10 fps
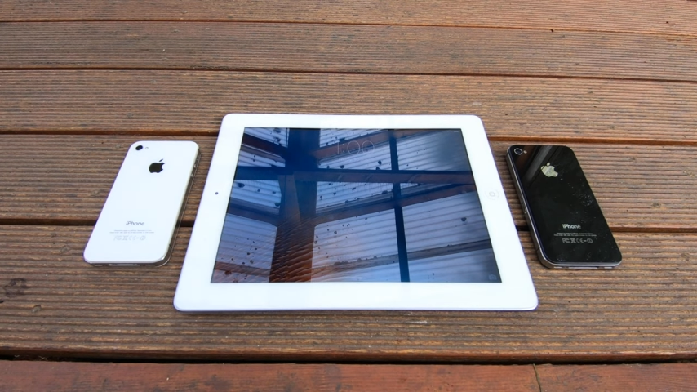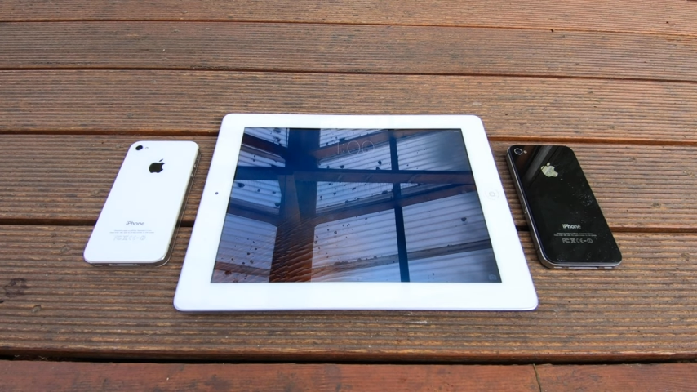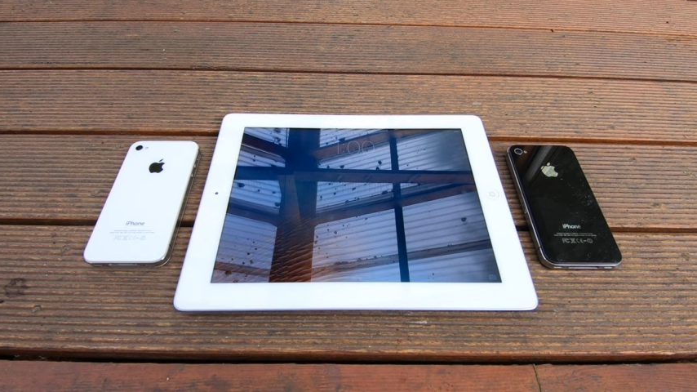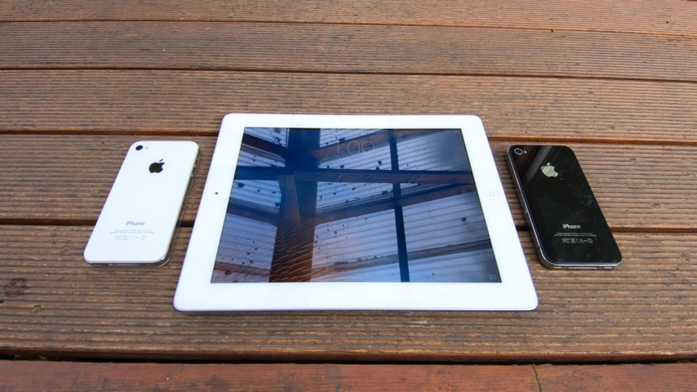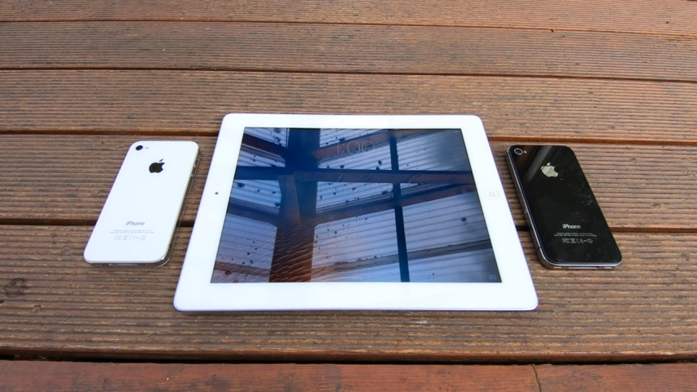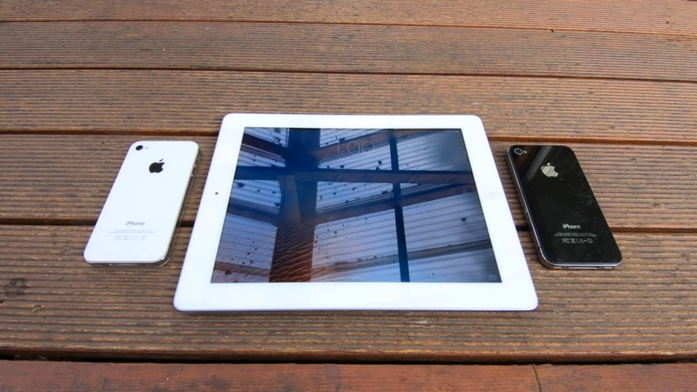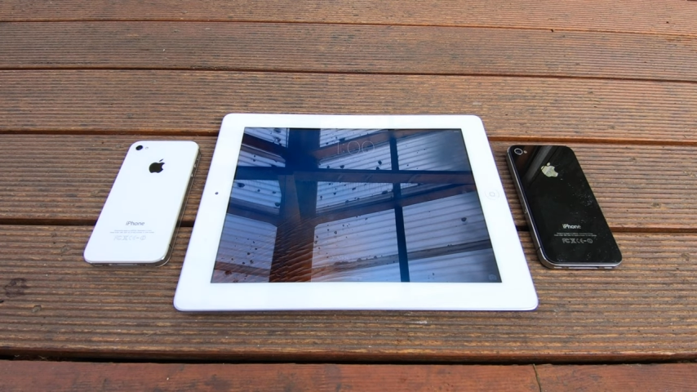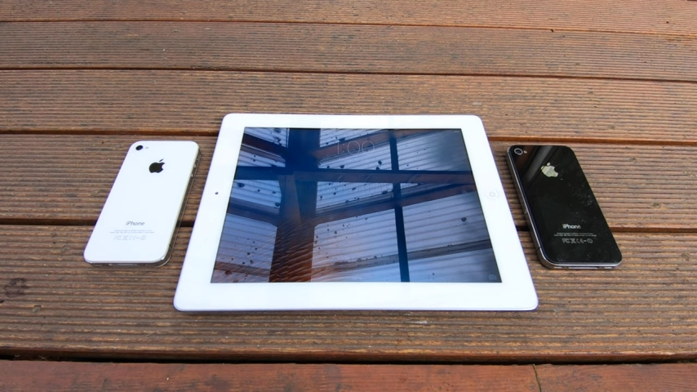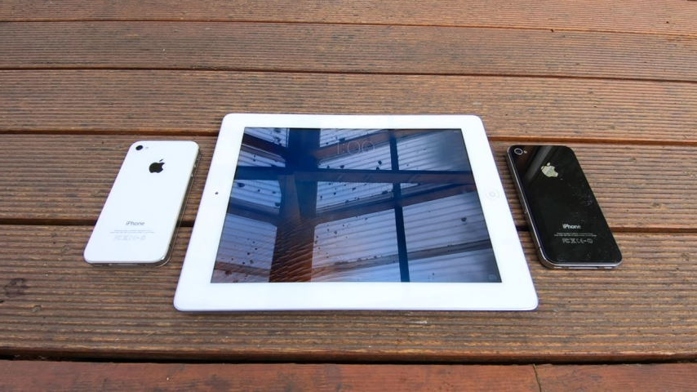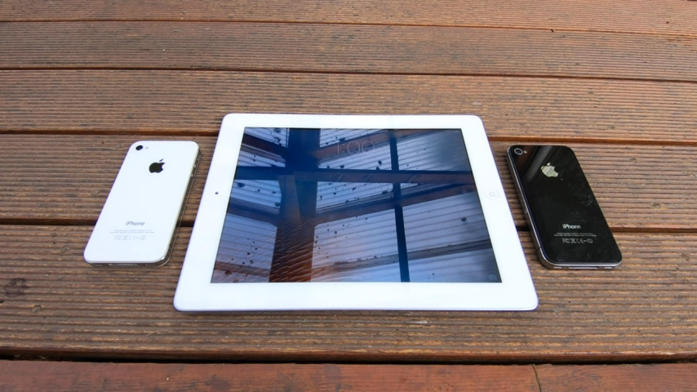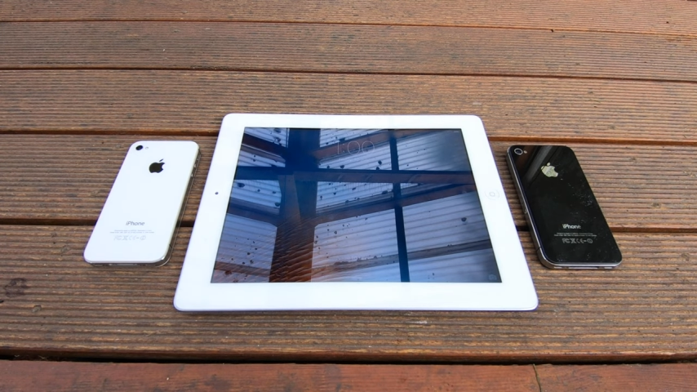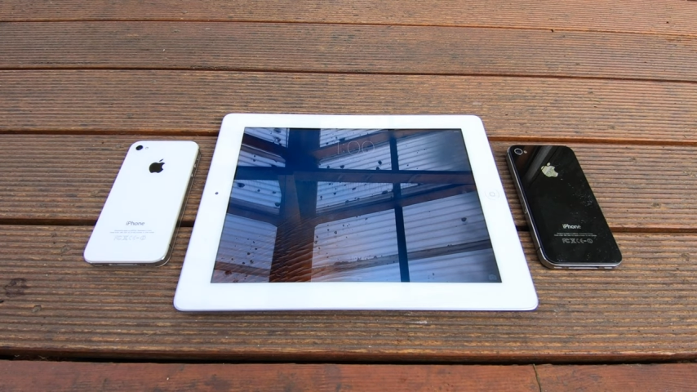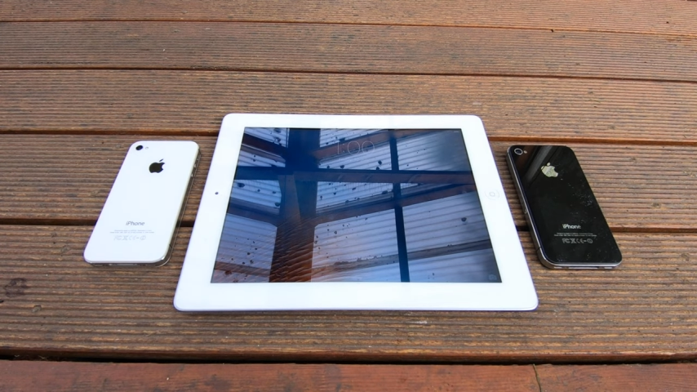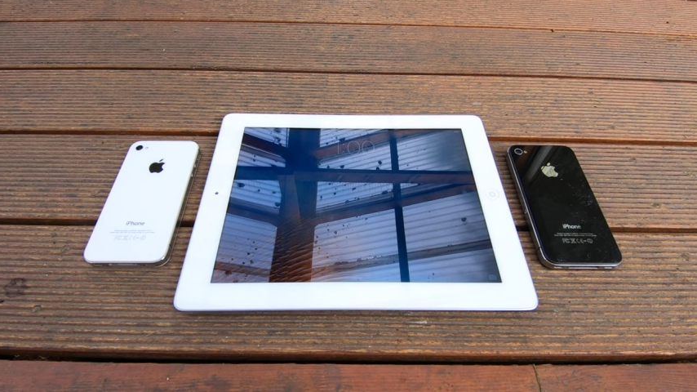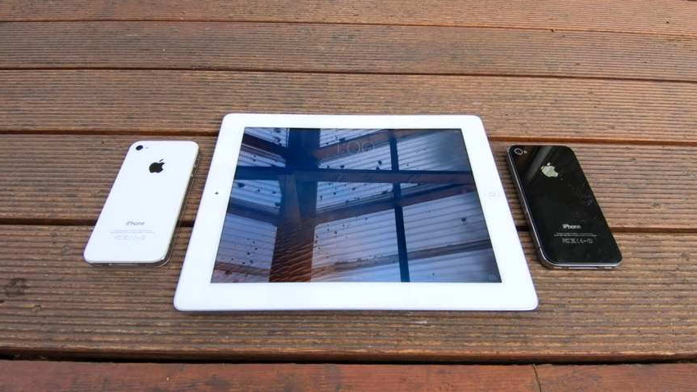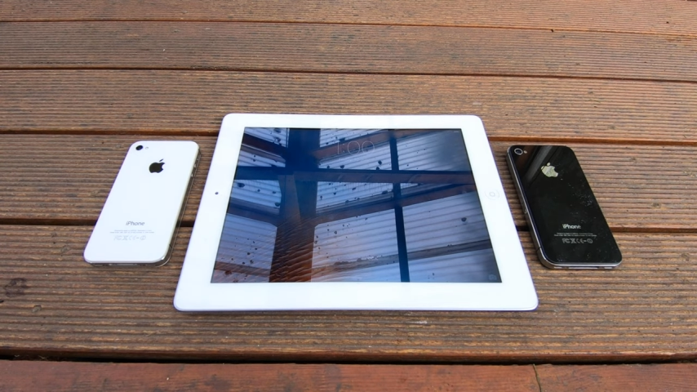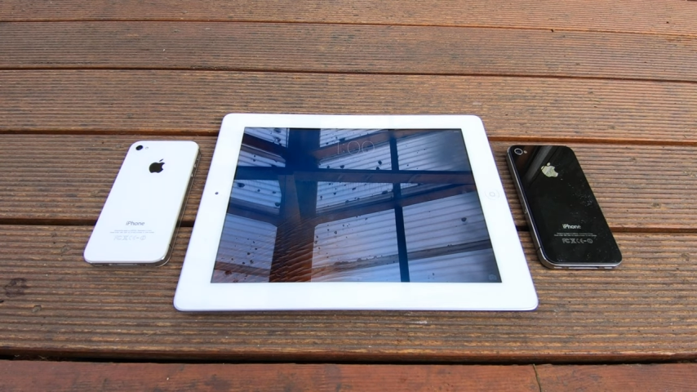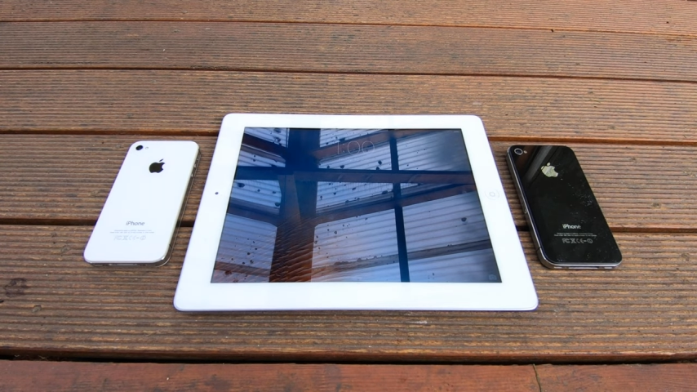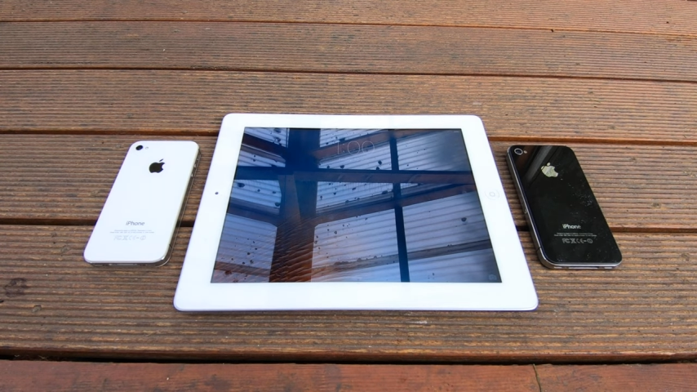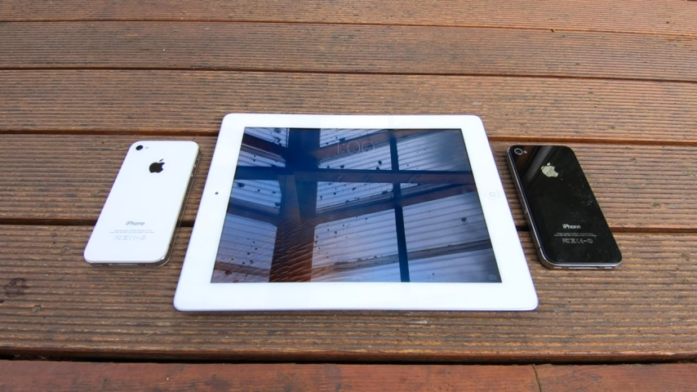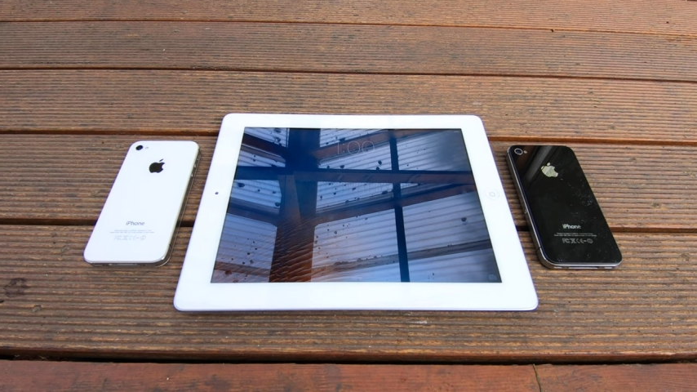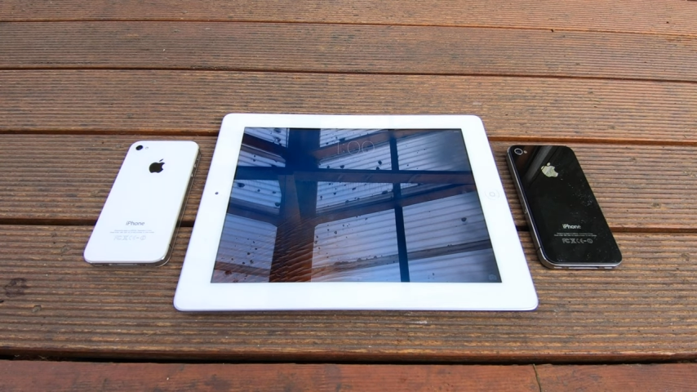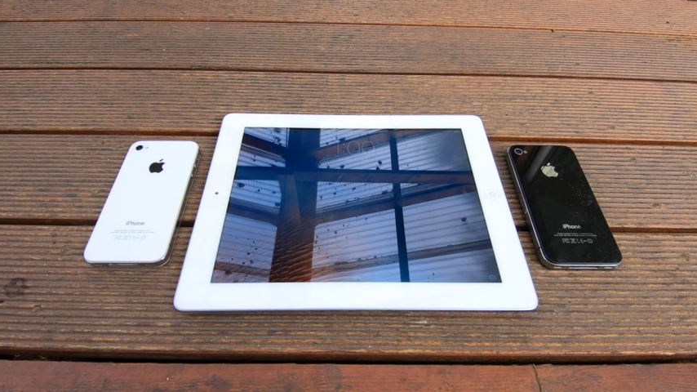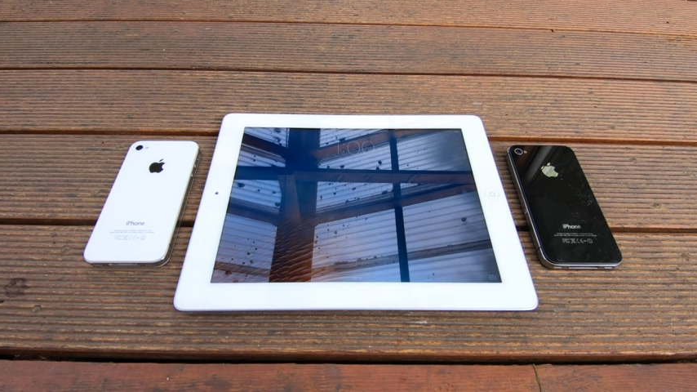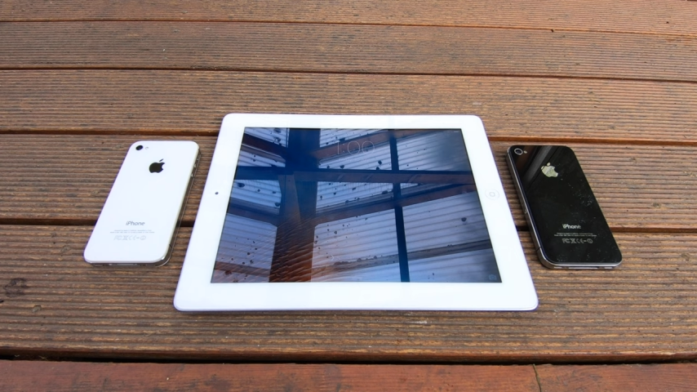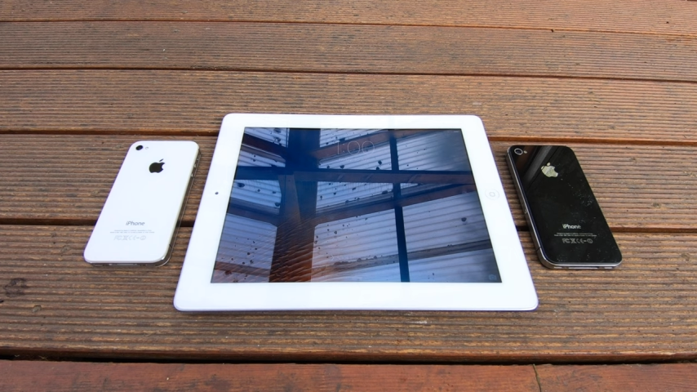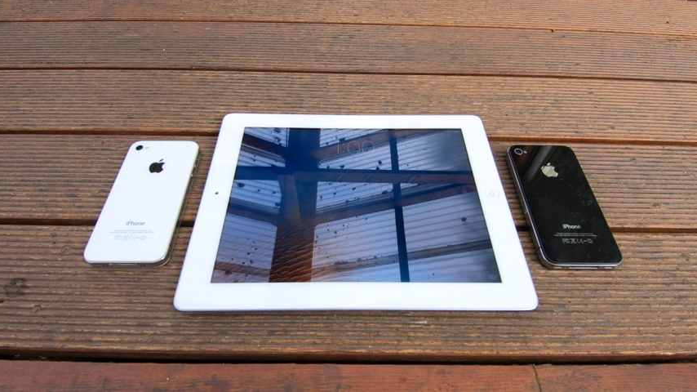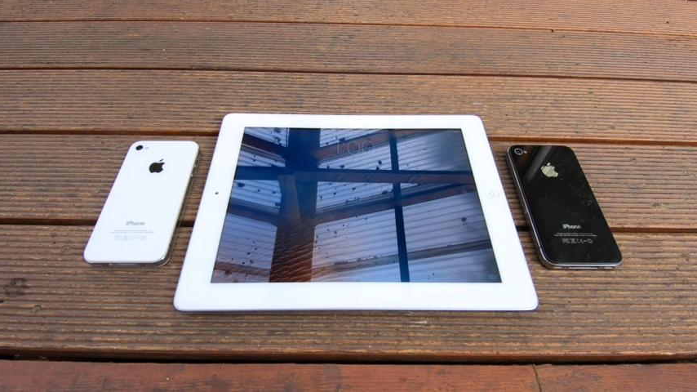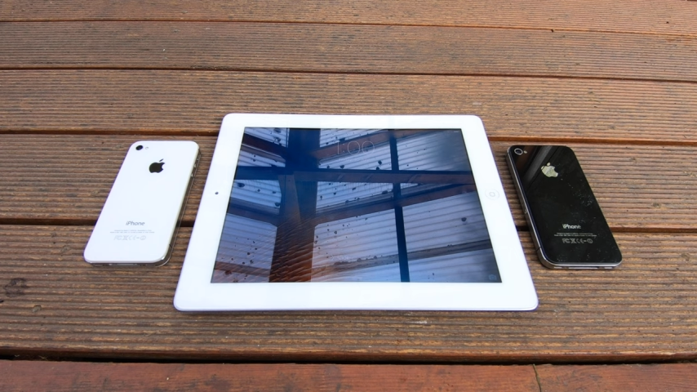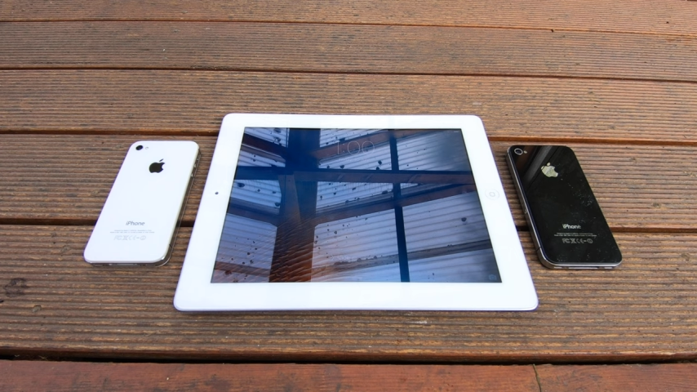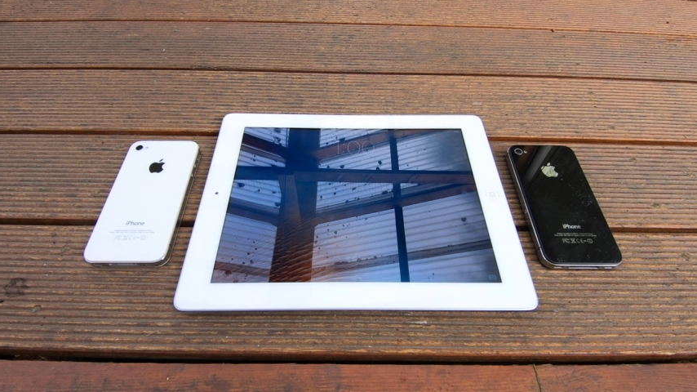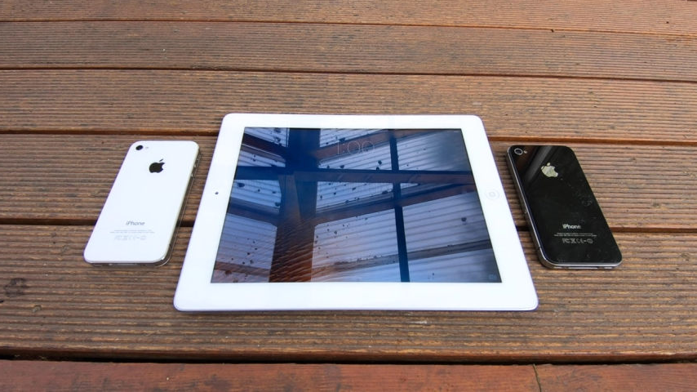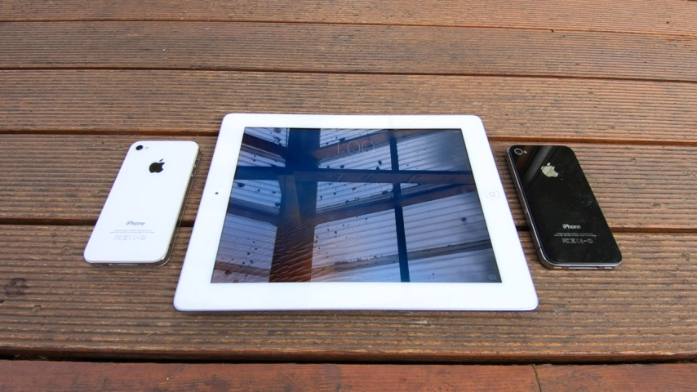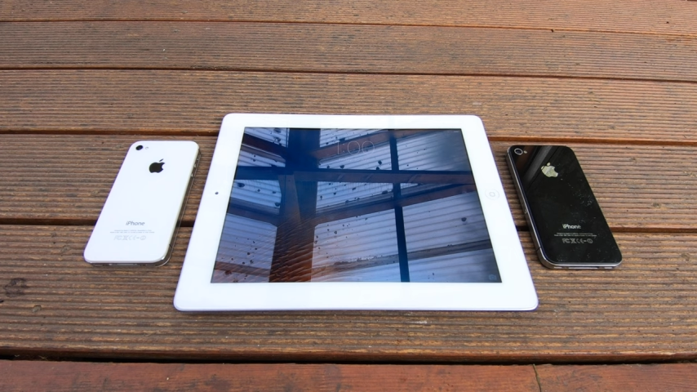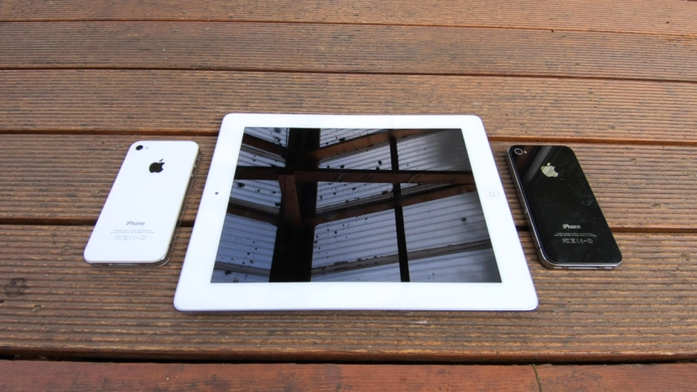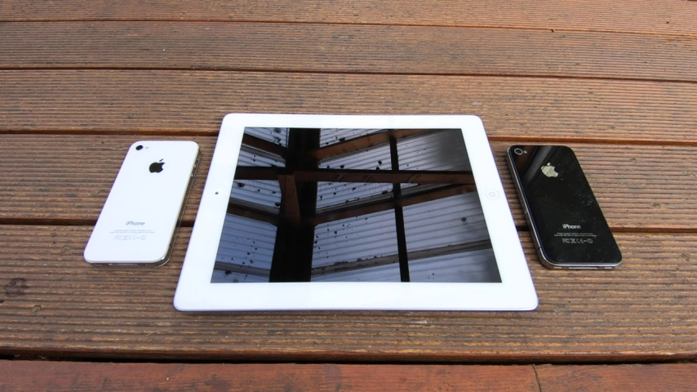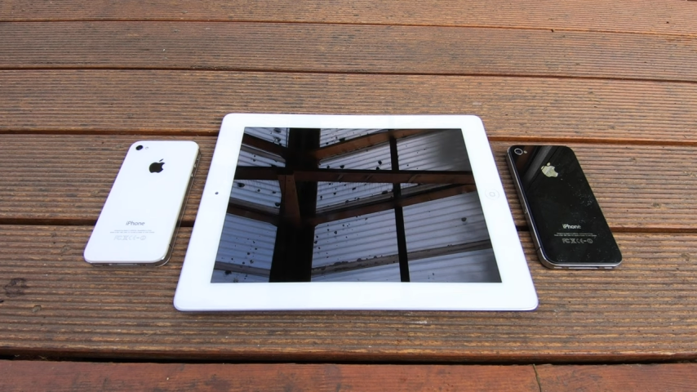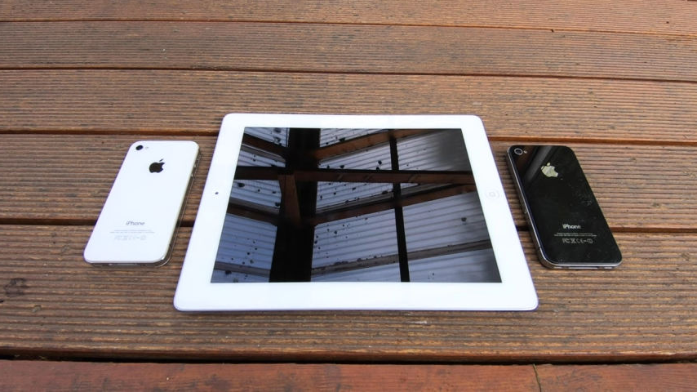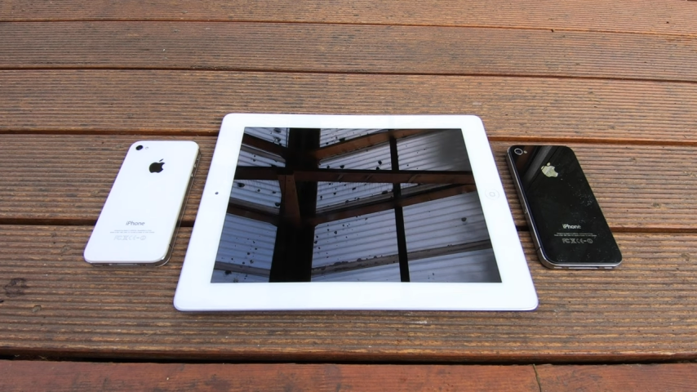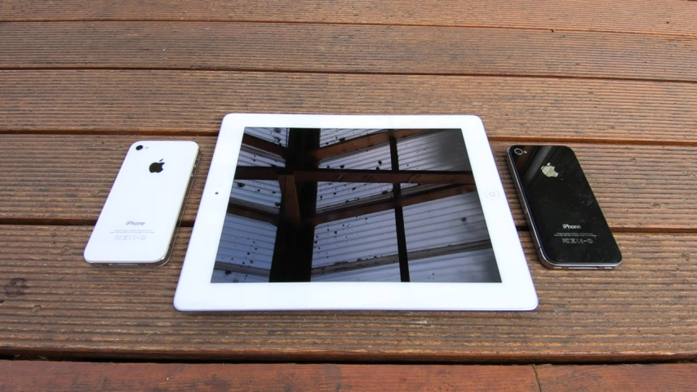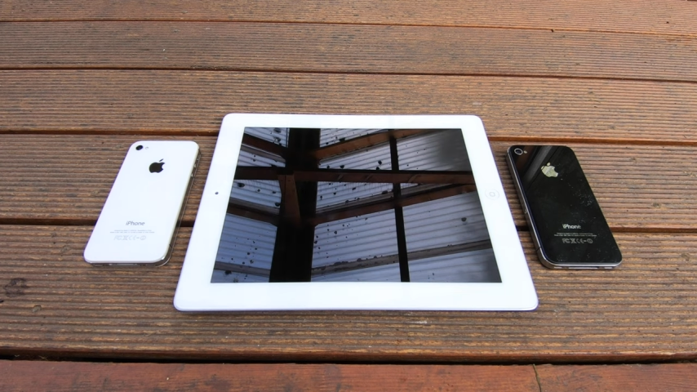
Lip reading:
[unreadable: no face in view]